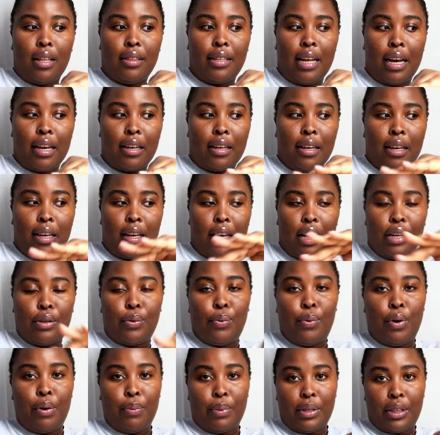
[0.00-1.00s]
like get
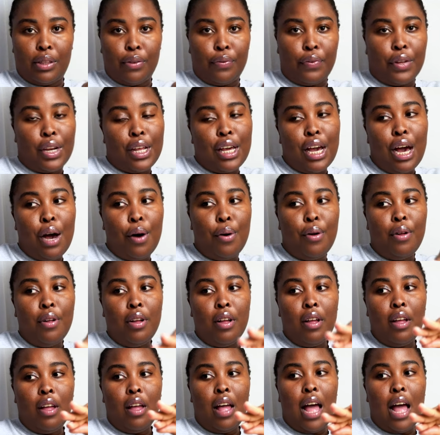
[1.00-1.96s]
on with the video,